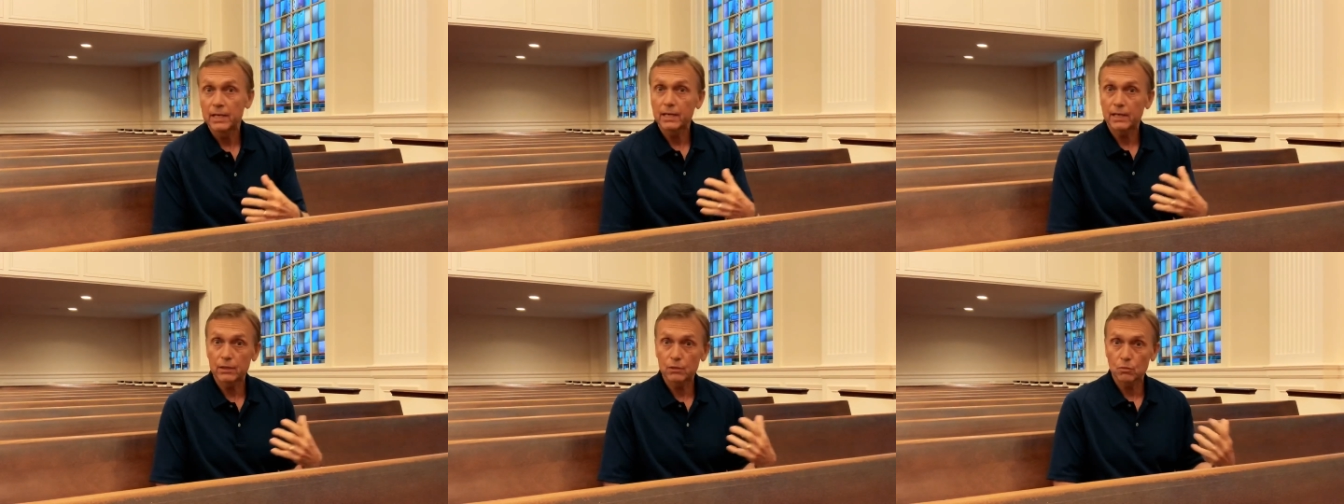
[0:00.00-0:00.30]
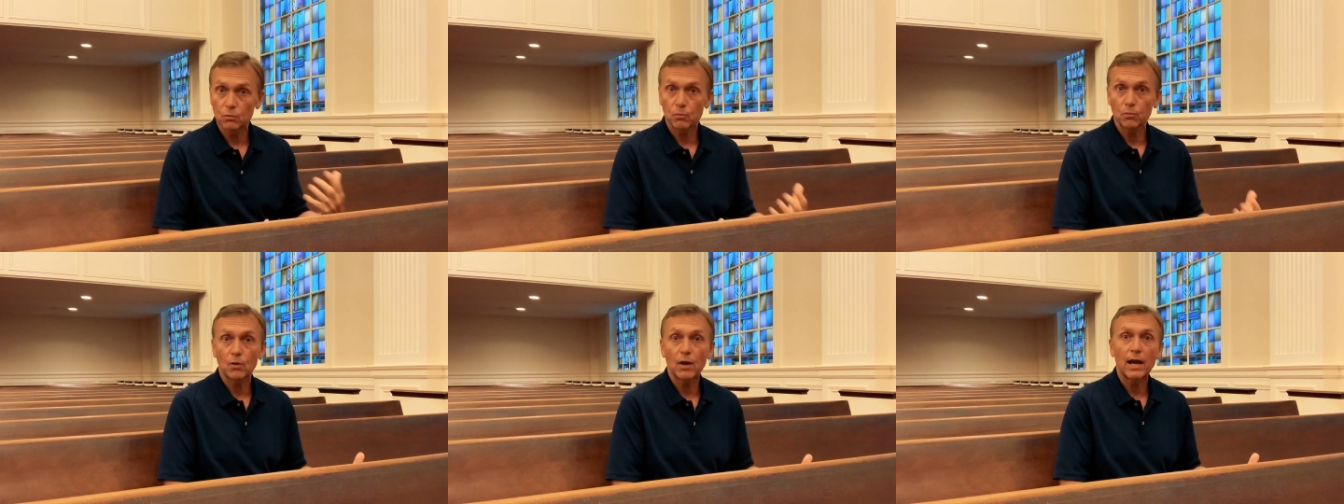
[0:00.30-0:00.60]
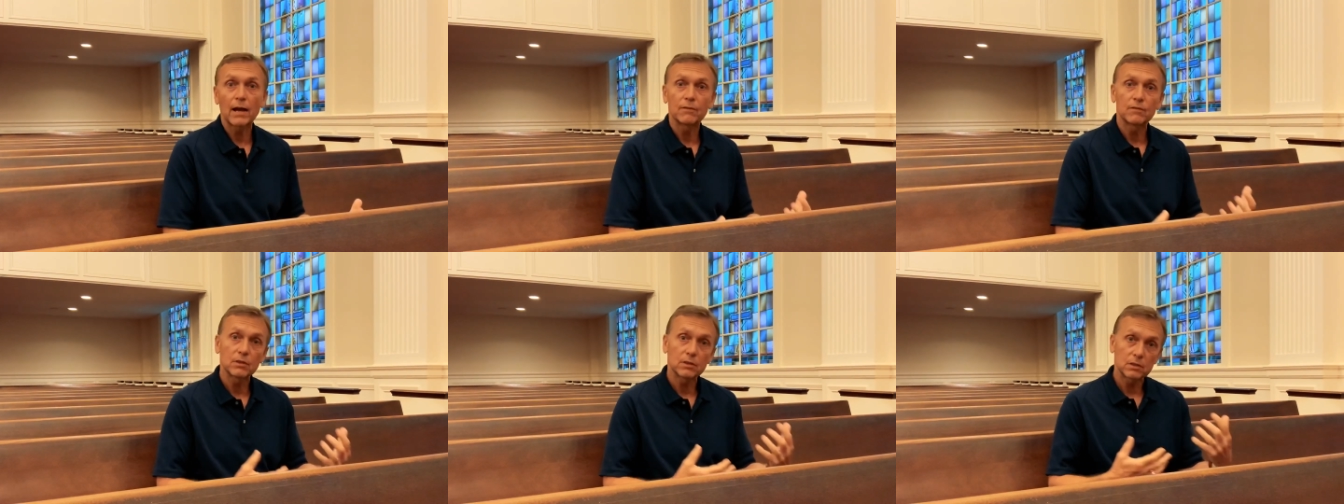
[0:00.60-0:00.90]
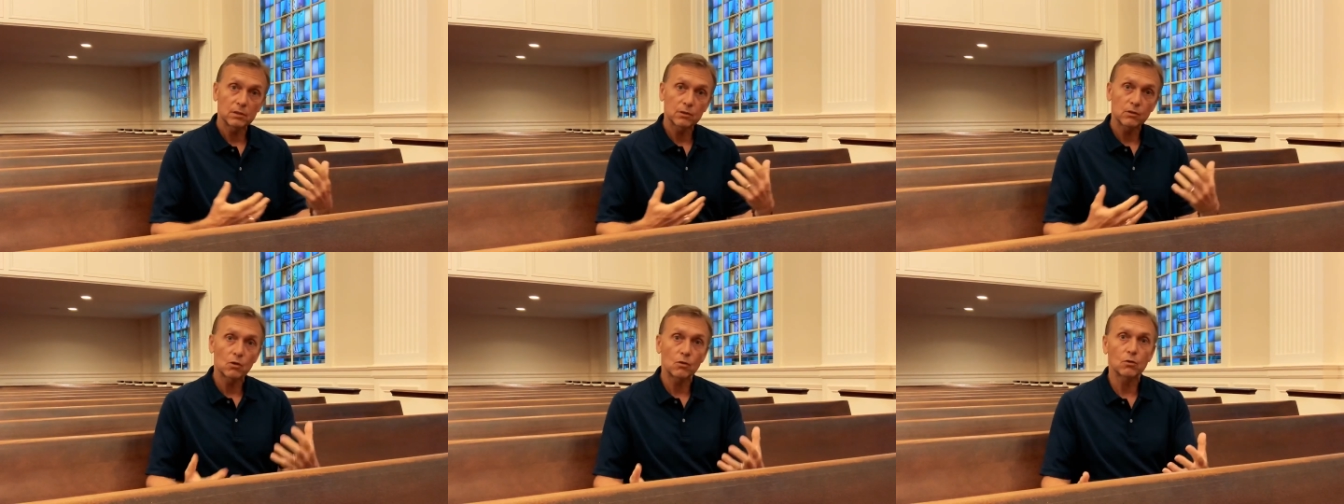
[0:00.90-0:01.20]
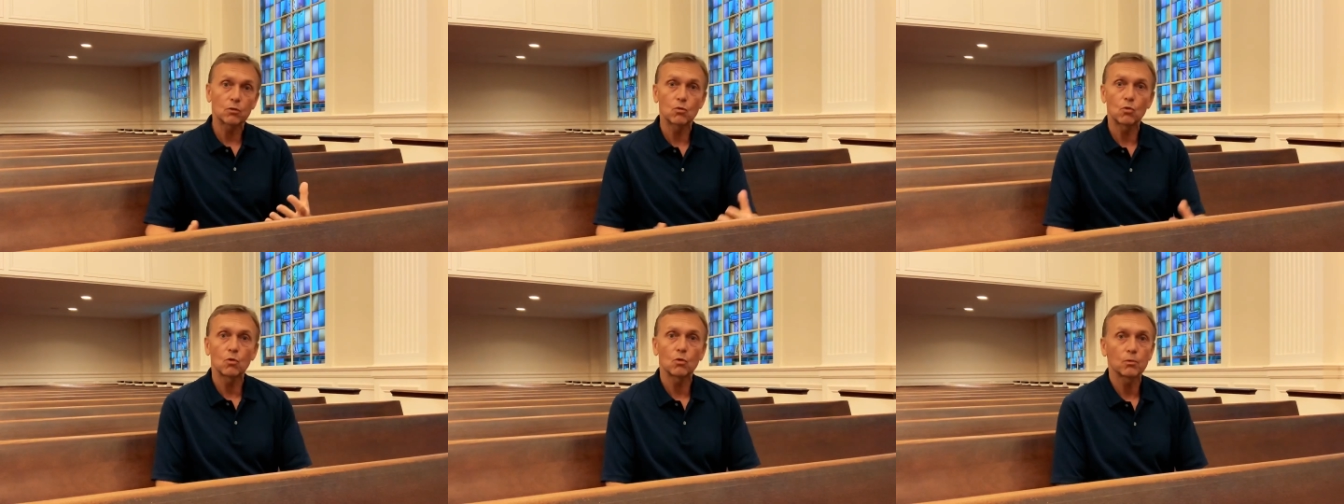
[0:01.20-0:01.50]
either privately
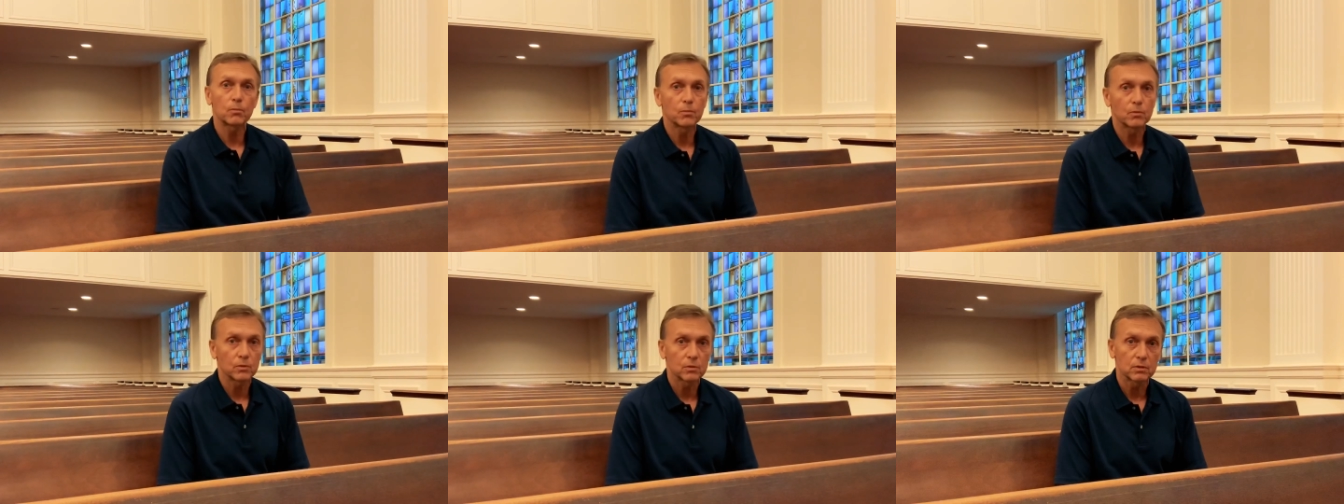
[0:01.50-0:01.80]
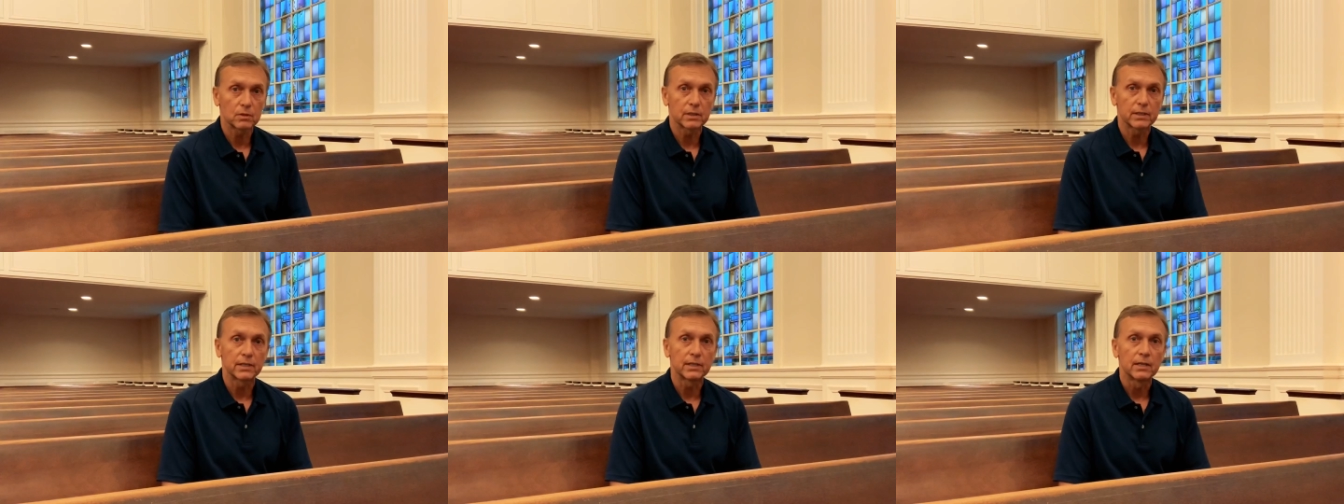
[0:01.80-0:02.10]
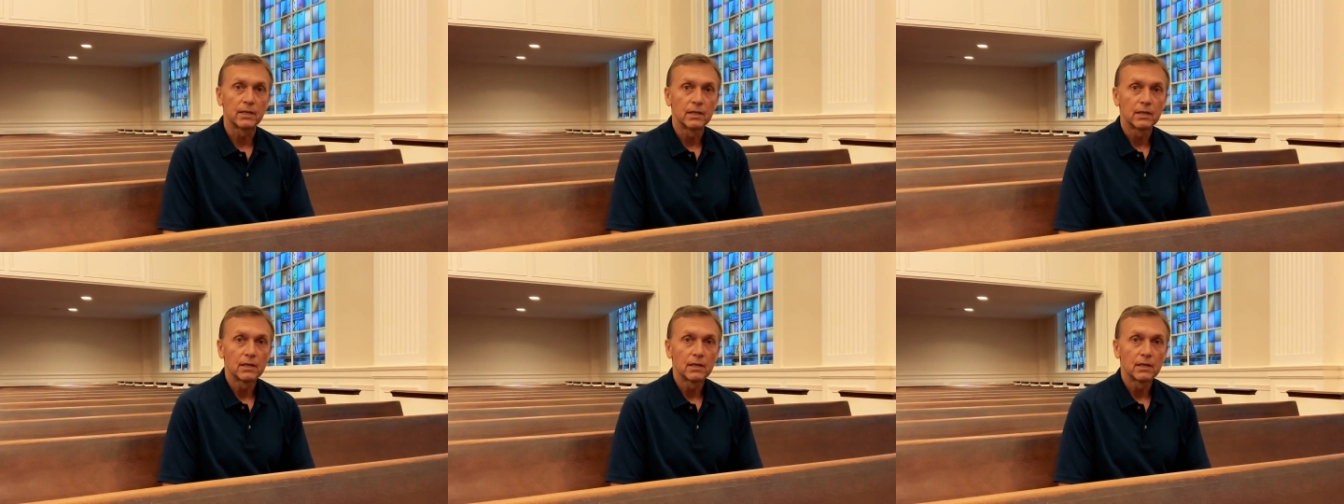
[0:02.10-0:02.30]
or corporately.